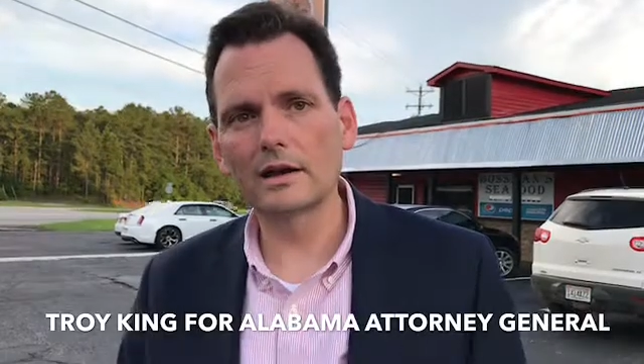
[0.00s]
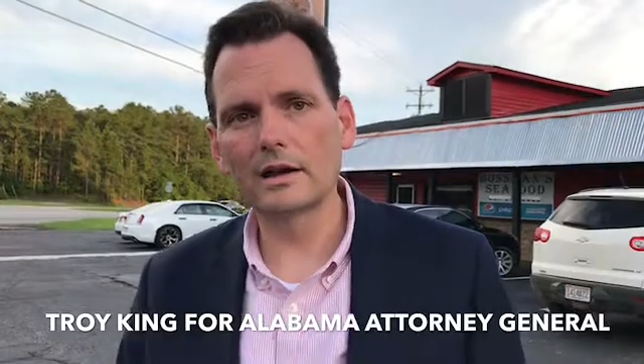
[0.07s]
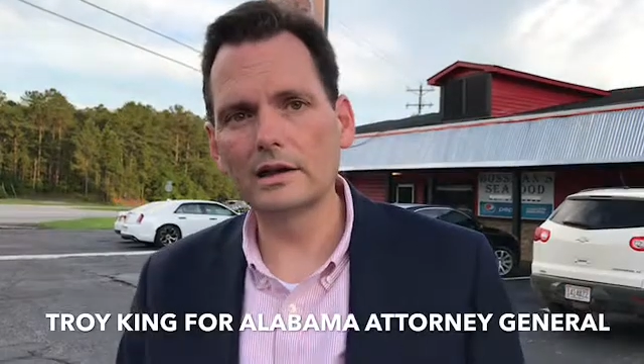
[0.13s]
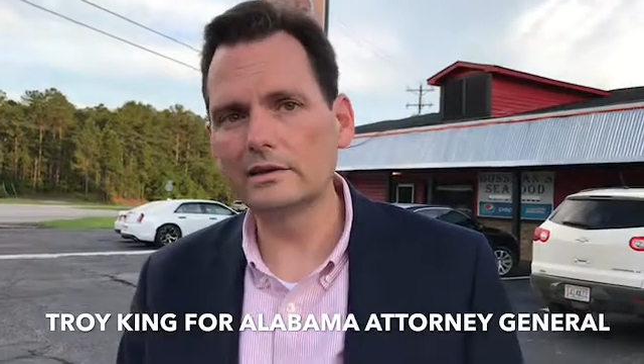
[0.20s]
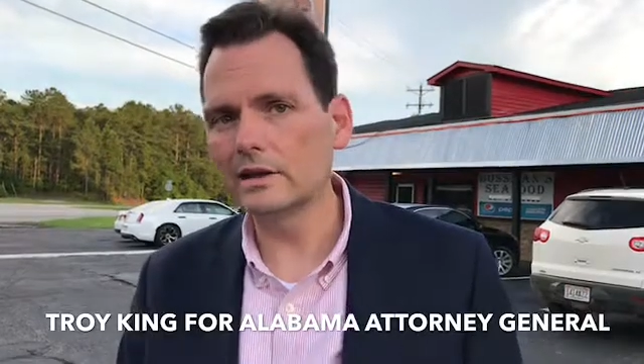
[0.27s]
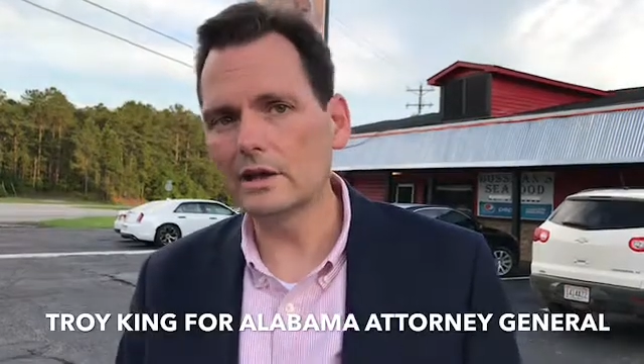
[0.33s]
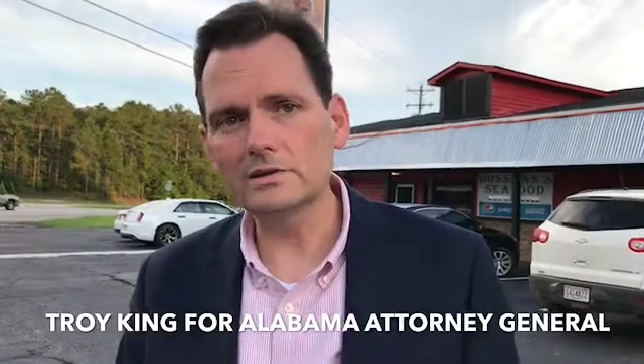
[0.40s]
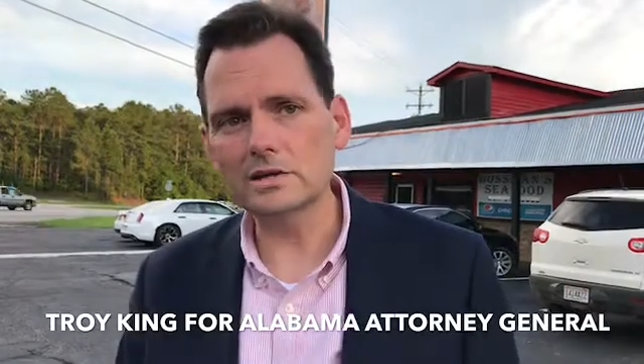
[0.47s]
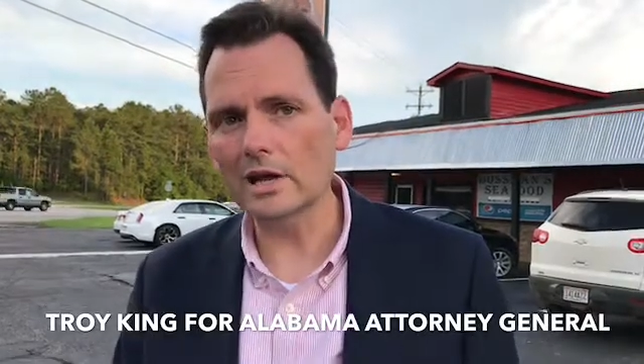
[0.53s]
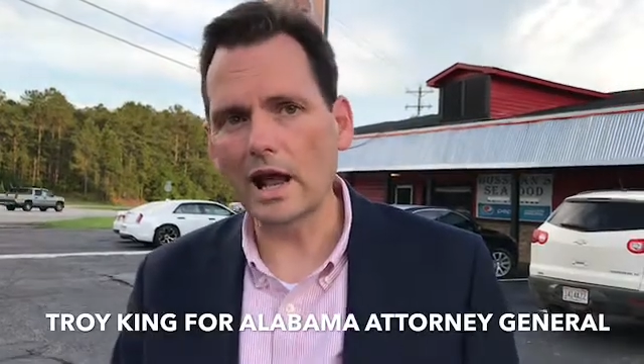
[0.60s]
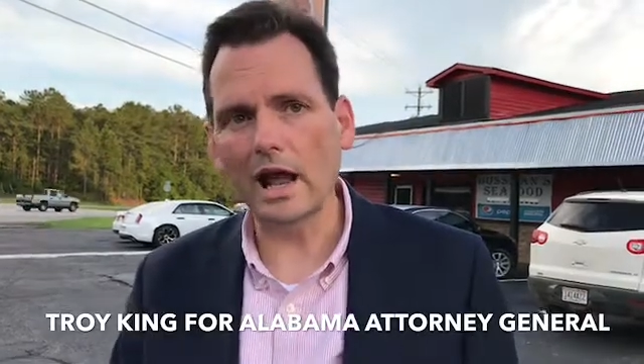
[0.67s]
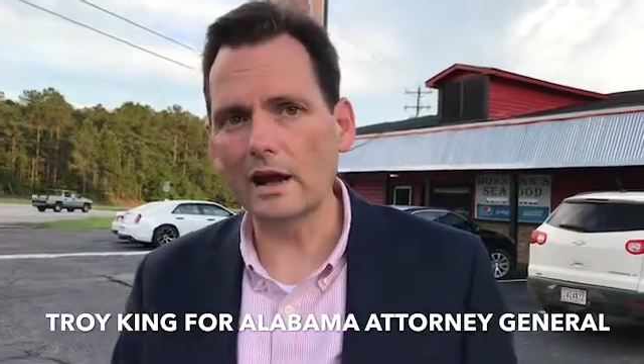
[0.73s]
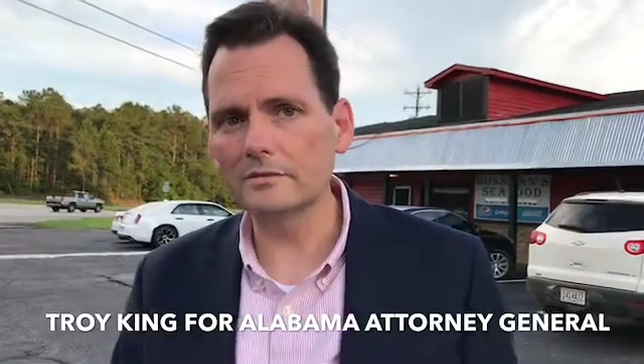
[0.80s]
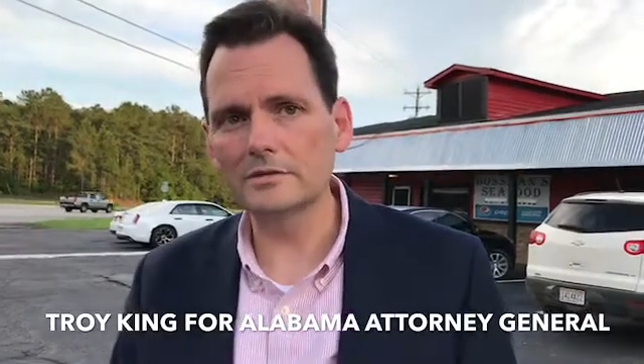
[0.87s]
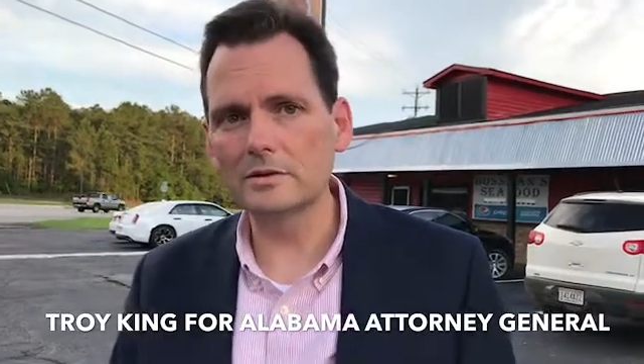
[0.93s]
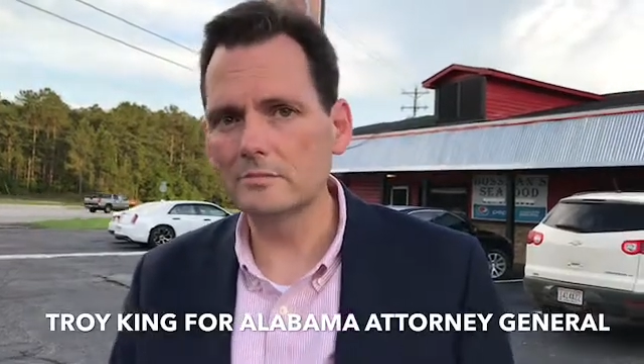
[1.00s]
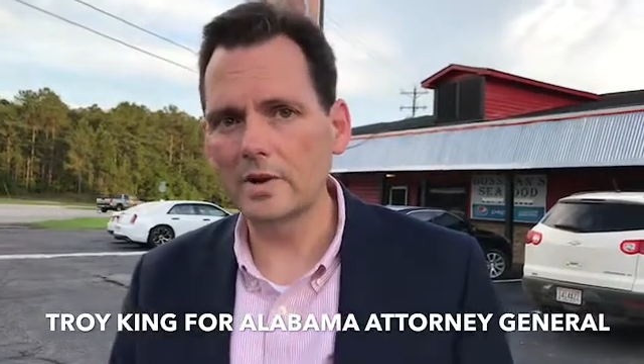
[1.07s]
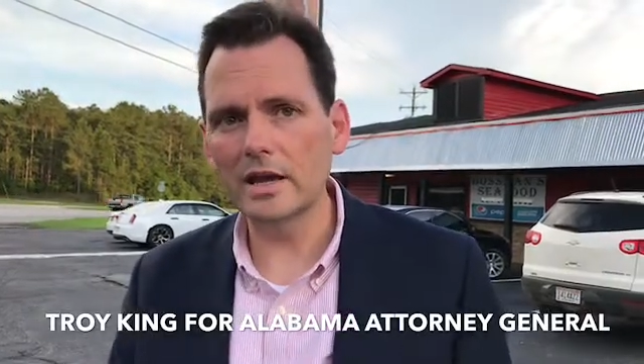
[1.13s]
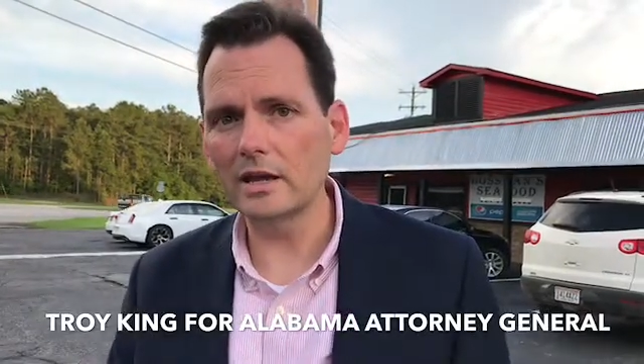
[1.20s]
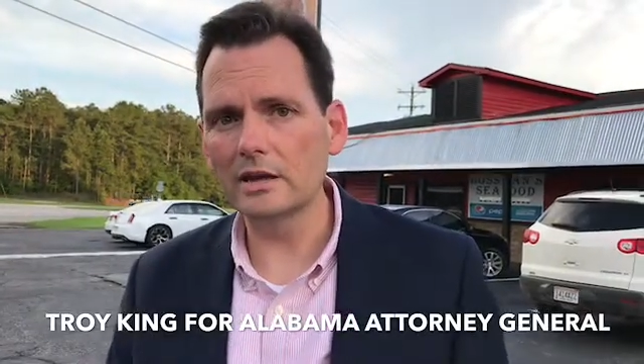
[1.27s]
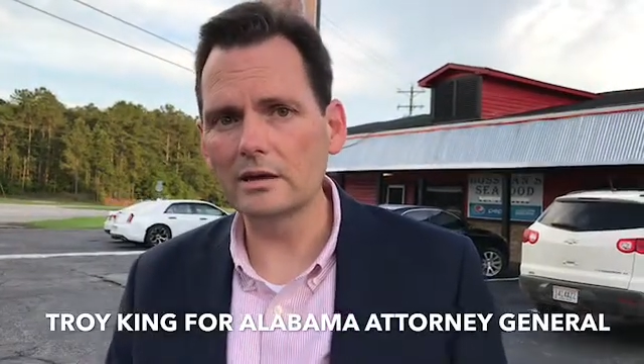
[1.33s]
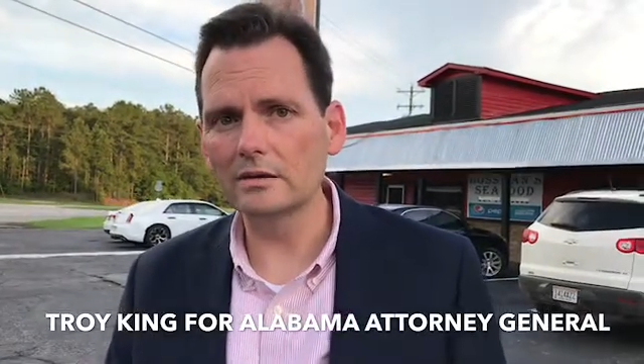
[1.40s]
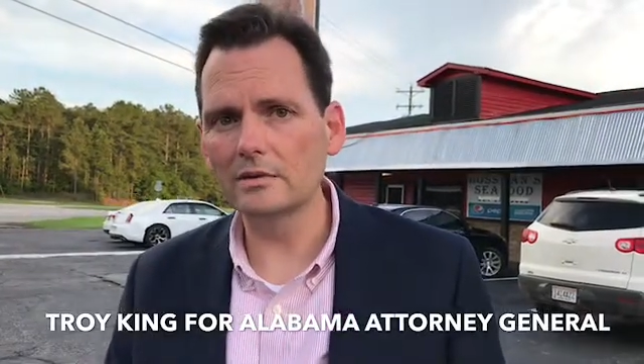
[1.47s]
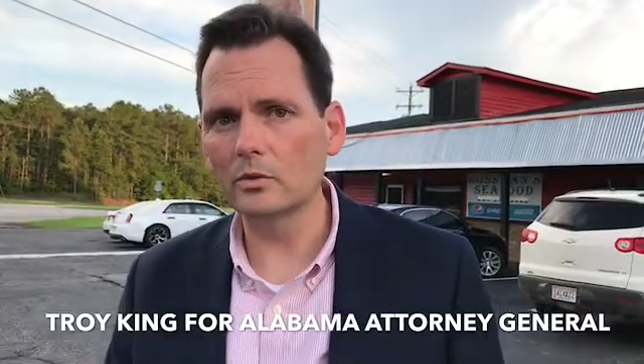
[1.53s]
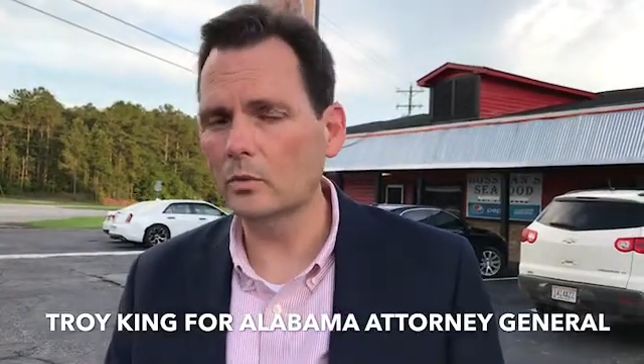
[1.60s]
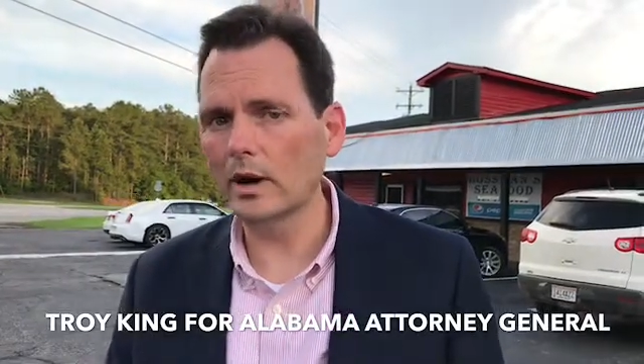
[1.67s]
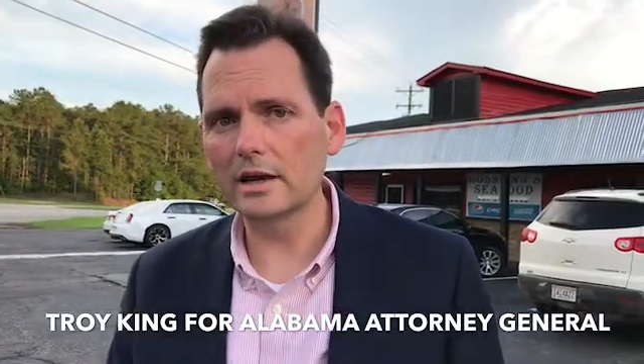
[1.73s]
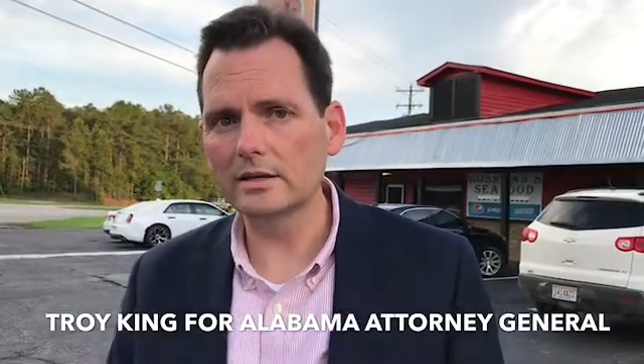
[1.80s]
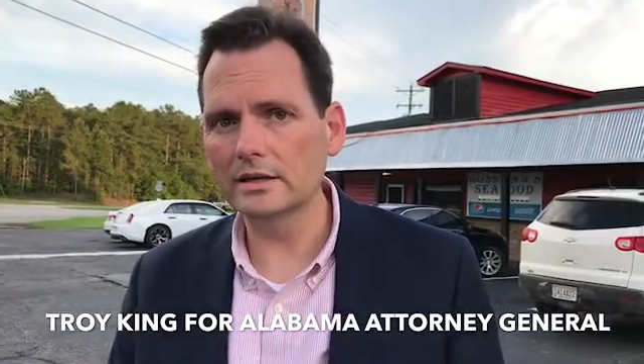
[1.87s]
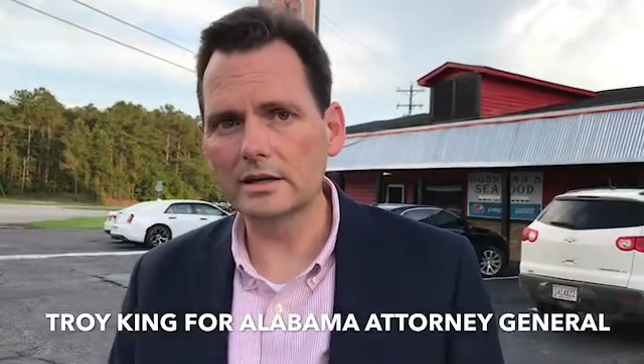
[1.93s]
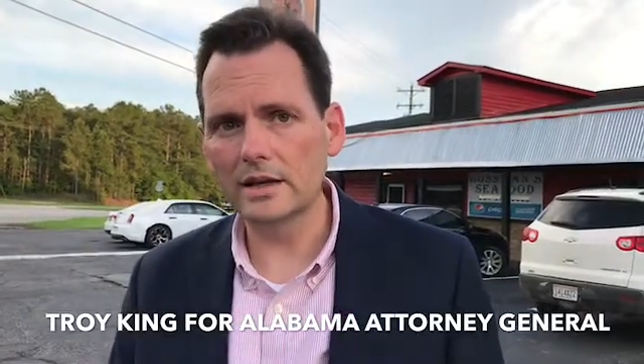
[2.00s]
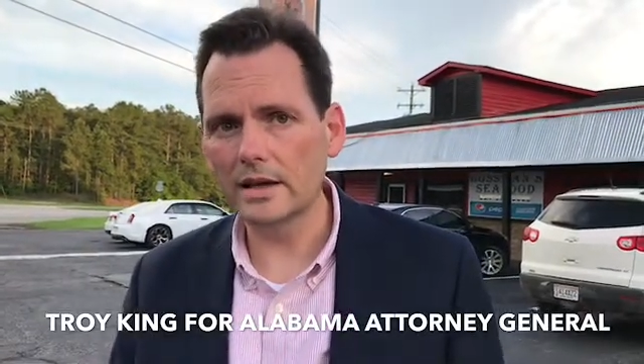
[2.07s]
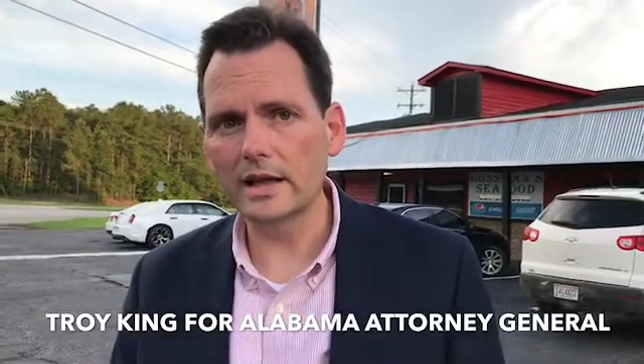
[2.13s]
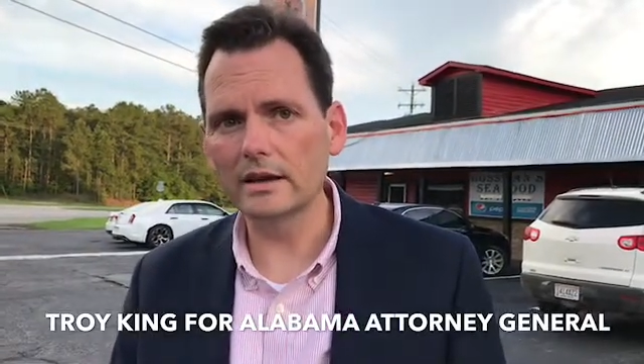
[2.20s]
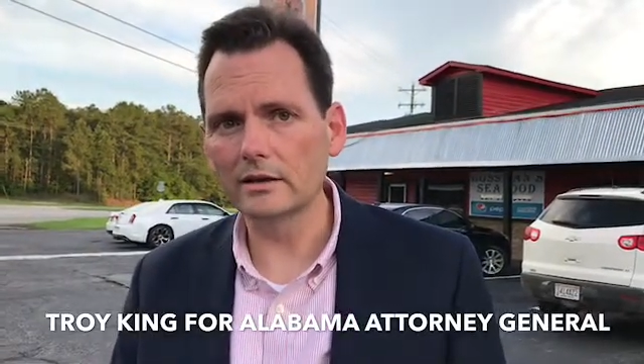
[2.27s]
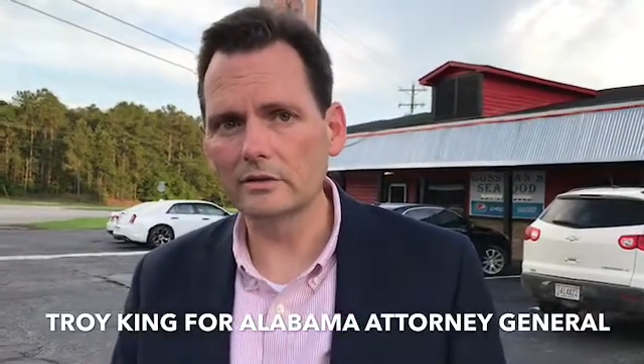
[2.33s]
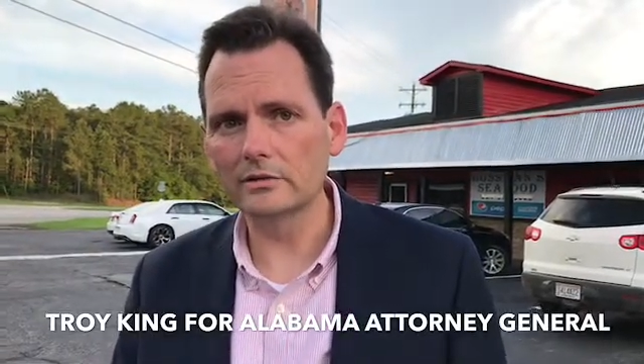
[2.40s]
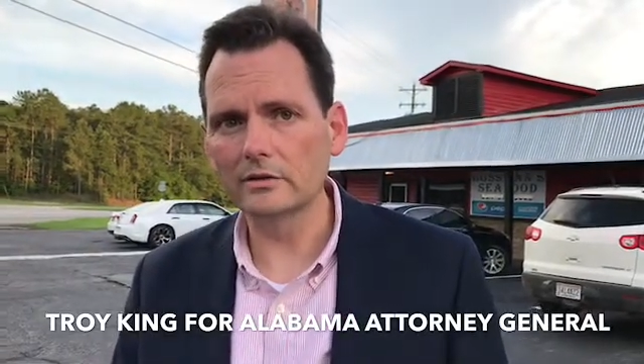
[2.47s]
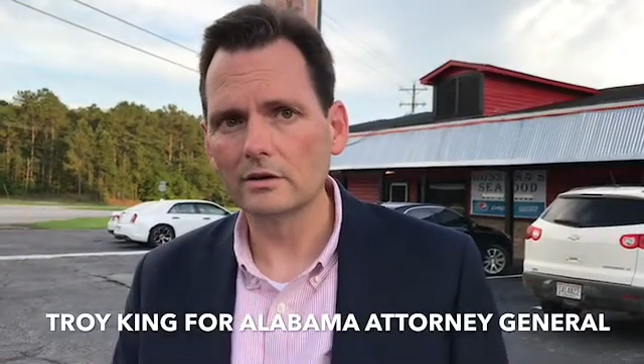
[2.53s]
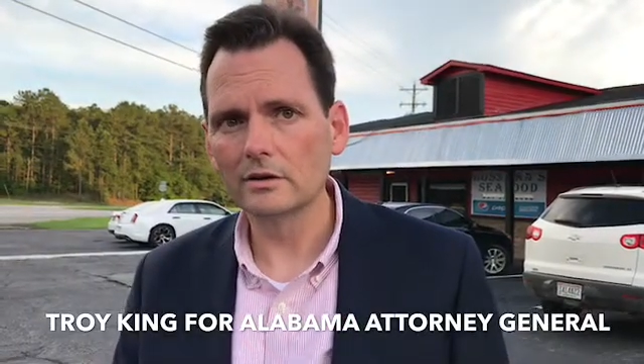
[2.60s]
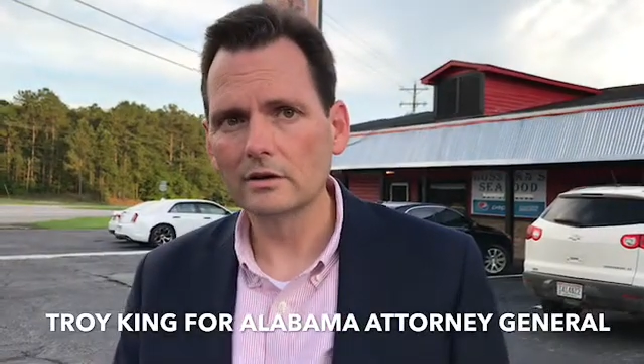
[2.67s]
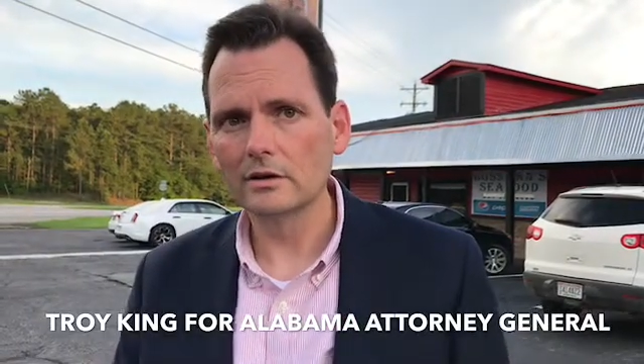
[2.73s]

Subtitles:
it doesn't have to be the way that it is.